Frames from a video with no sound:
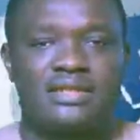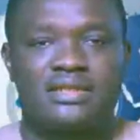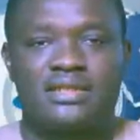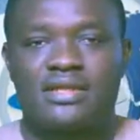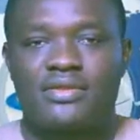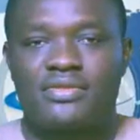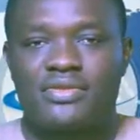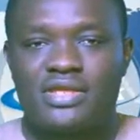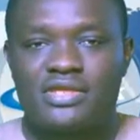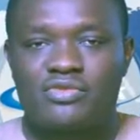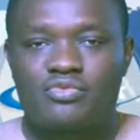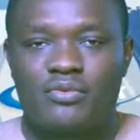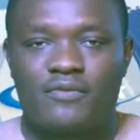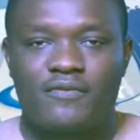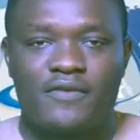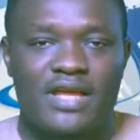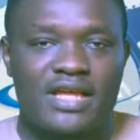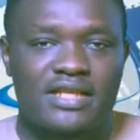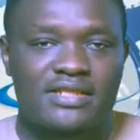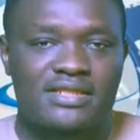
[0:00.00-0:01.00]
uh, this
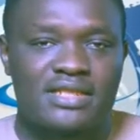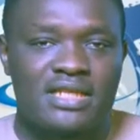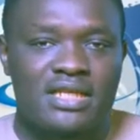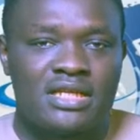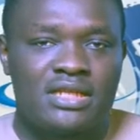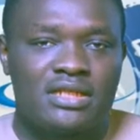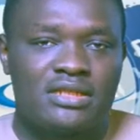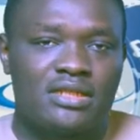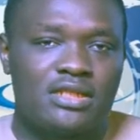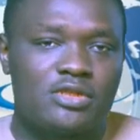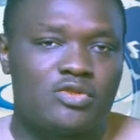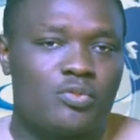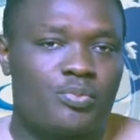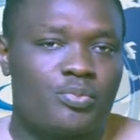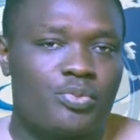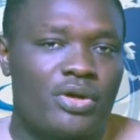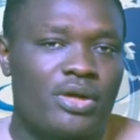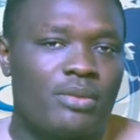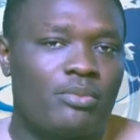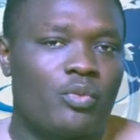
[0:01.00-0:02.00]
reflects the
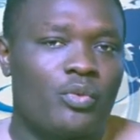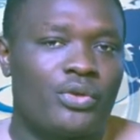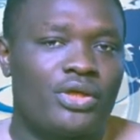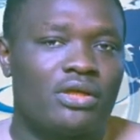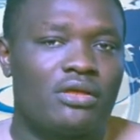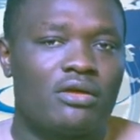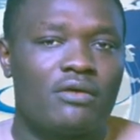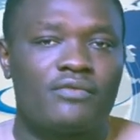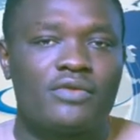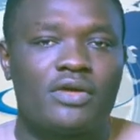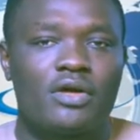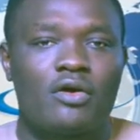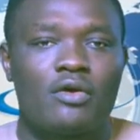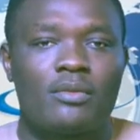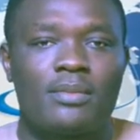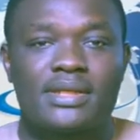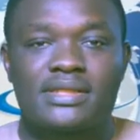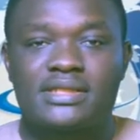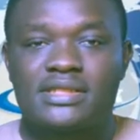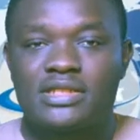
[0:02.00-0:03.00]
supreme will of the
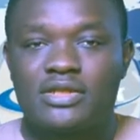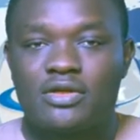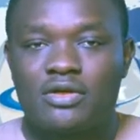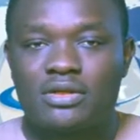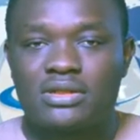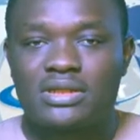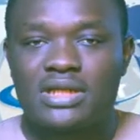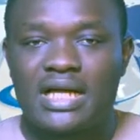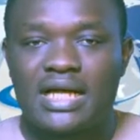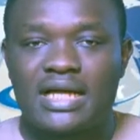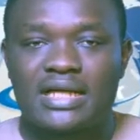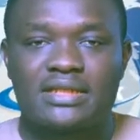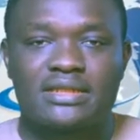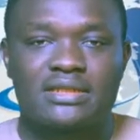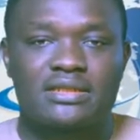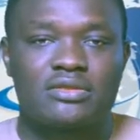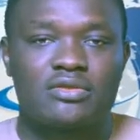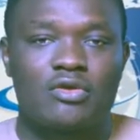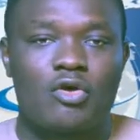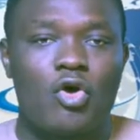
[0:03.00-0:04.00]
Almighty God
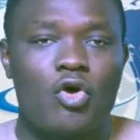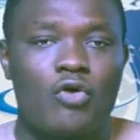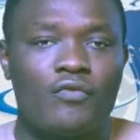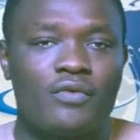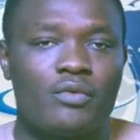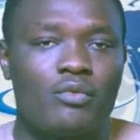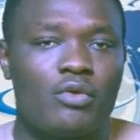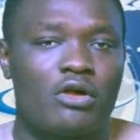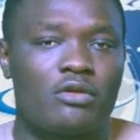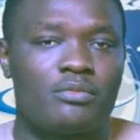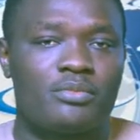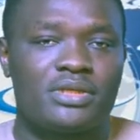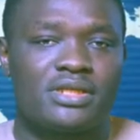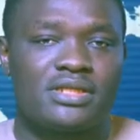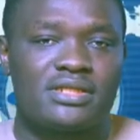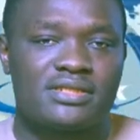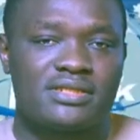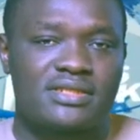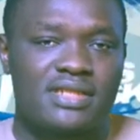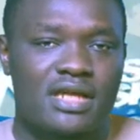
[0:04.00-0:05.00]
and an
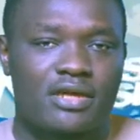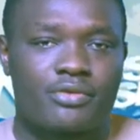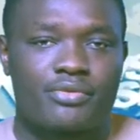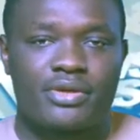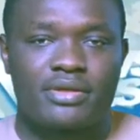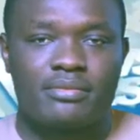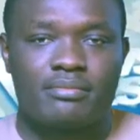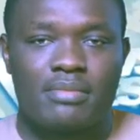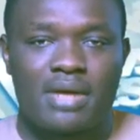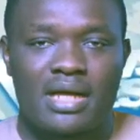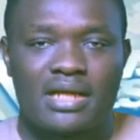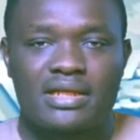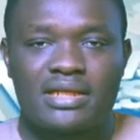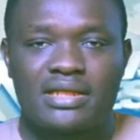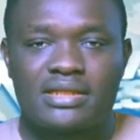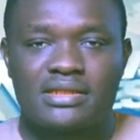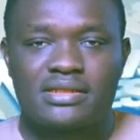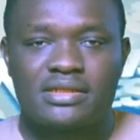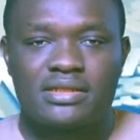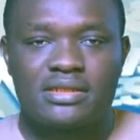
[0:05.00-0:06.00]
overwhelming sacred
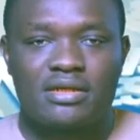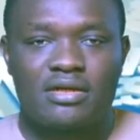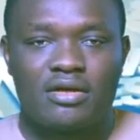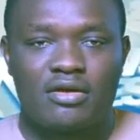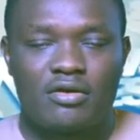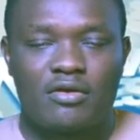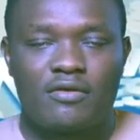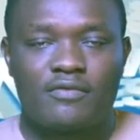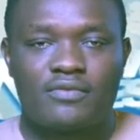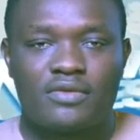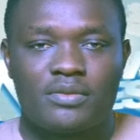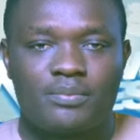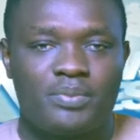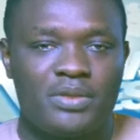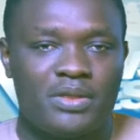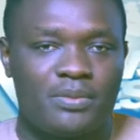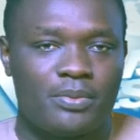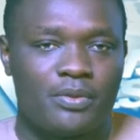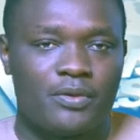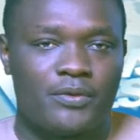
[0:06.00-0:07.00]
mandate of the
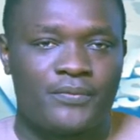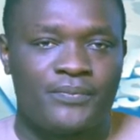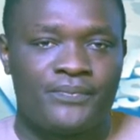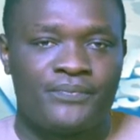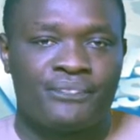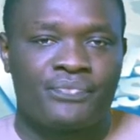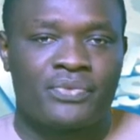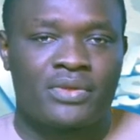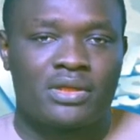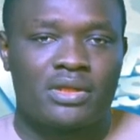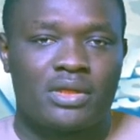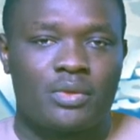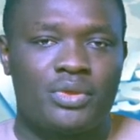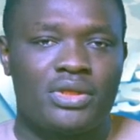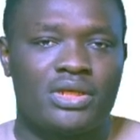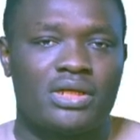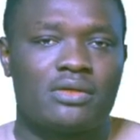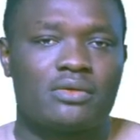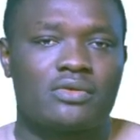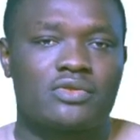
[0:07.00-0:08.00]
people. The
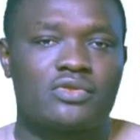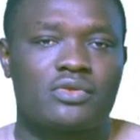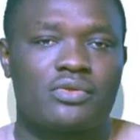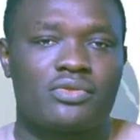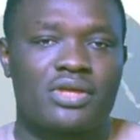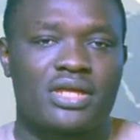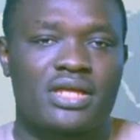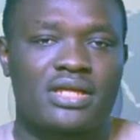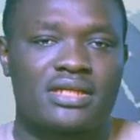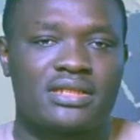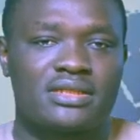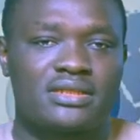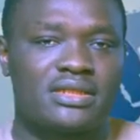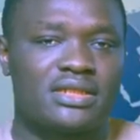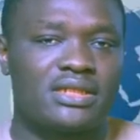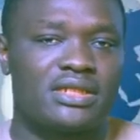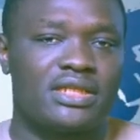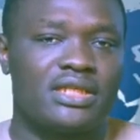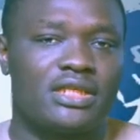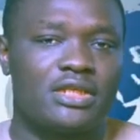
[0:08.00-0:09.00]
winner also thanked
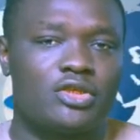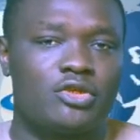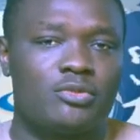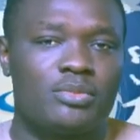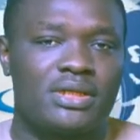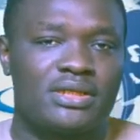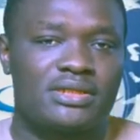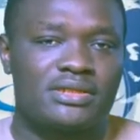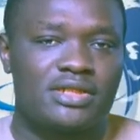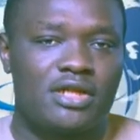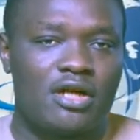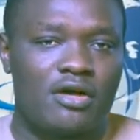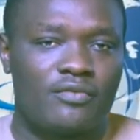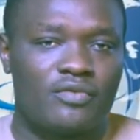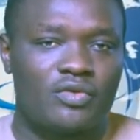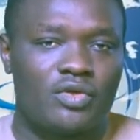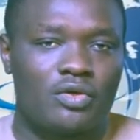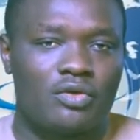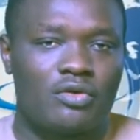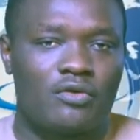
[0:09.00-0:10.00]
the incumbent
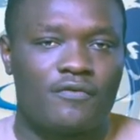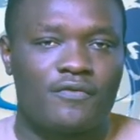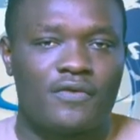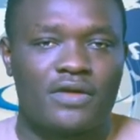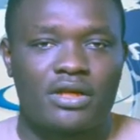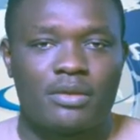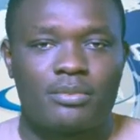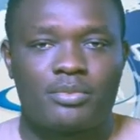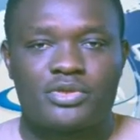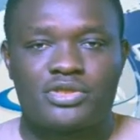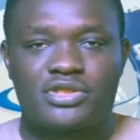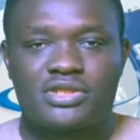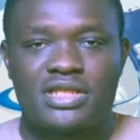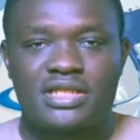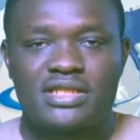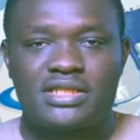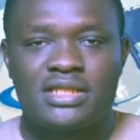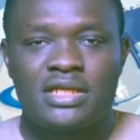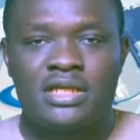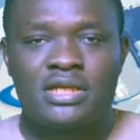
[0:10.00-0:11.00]
governor of Anambra
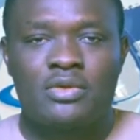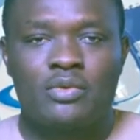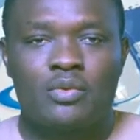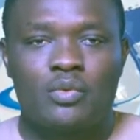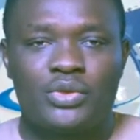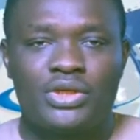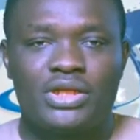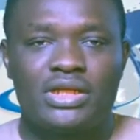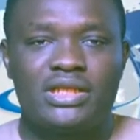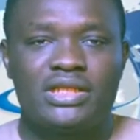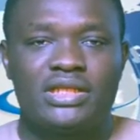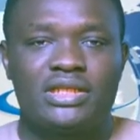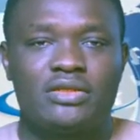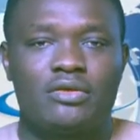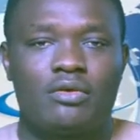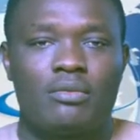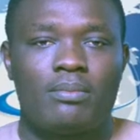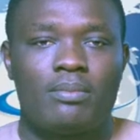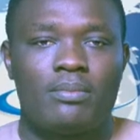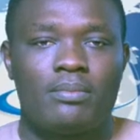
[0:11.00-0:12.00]
State, Willie
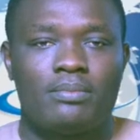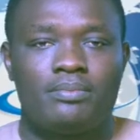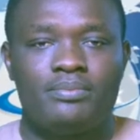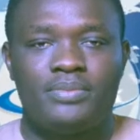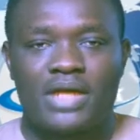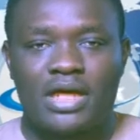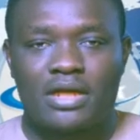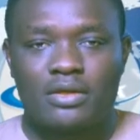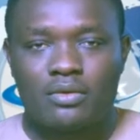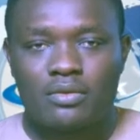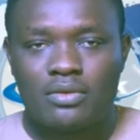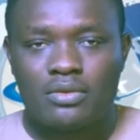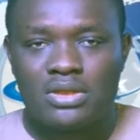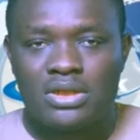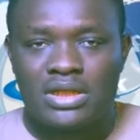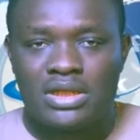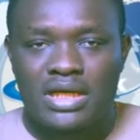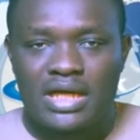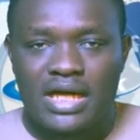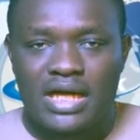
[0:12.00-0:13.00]
Obiano,
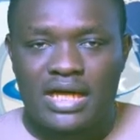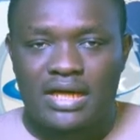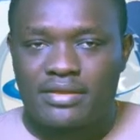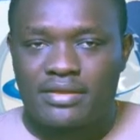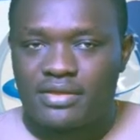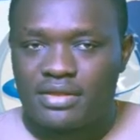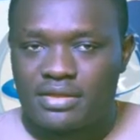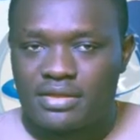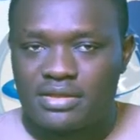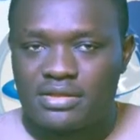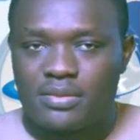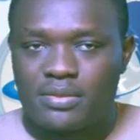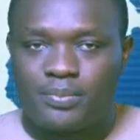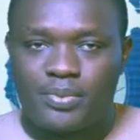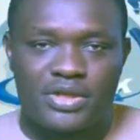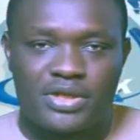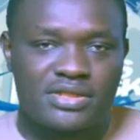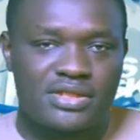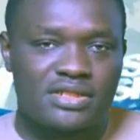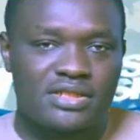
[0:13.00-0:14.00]
and uh, the
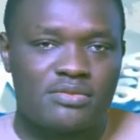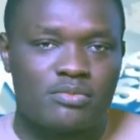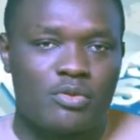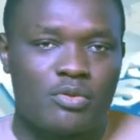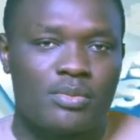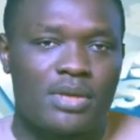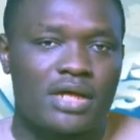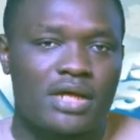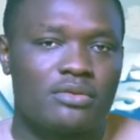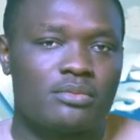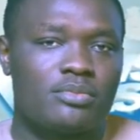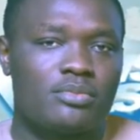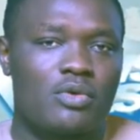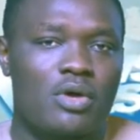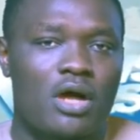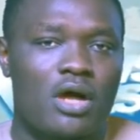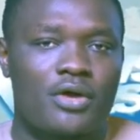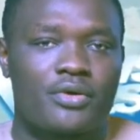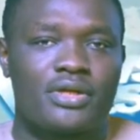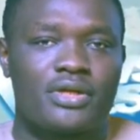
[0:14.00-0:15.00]
President Muhammadu
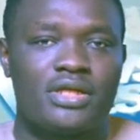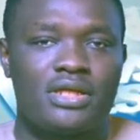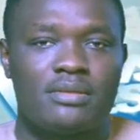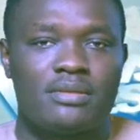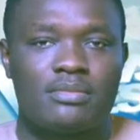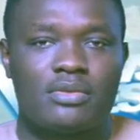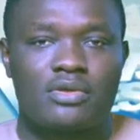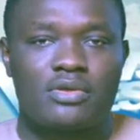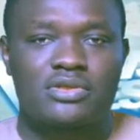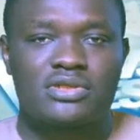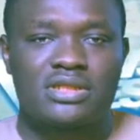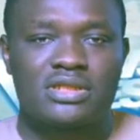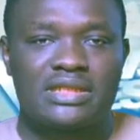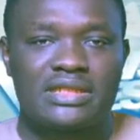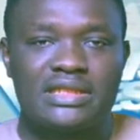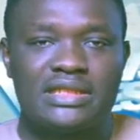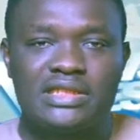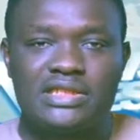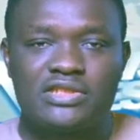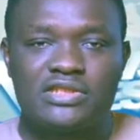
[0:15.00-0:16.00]
Buhari amongst a
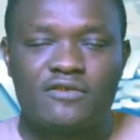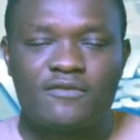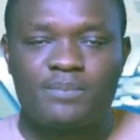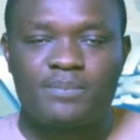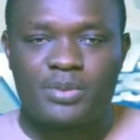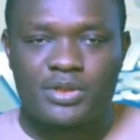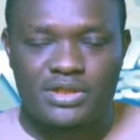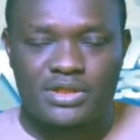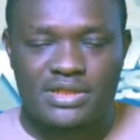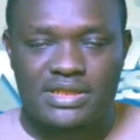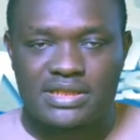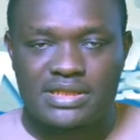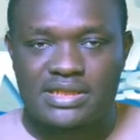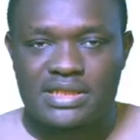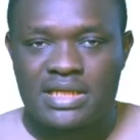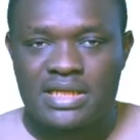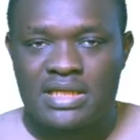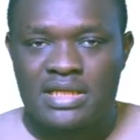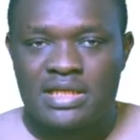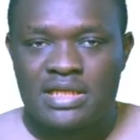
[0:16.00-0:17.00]
list of
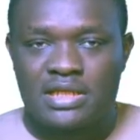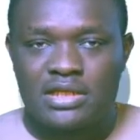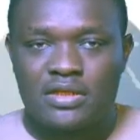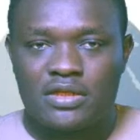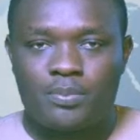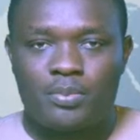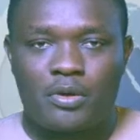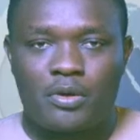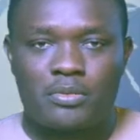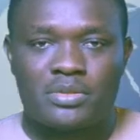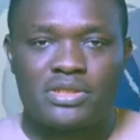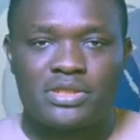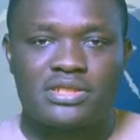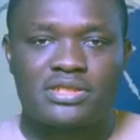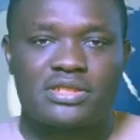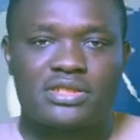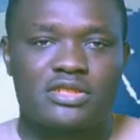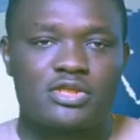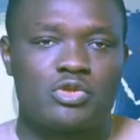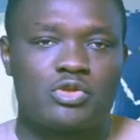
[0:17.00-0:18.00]
persons he
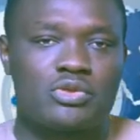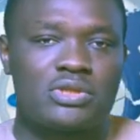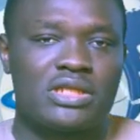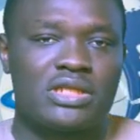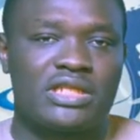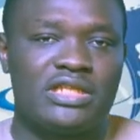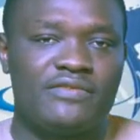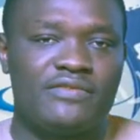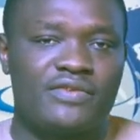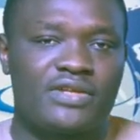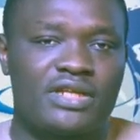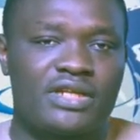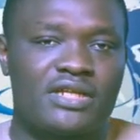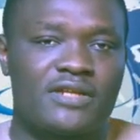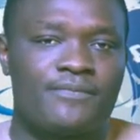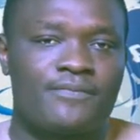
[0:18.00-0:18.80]
promised to deliver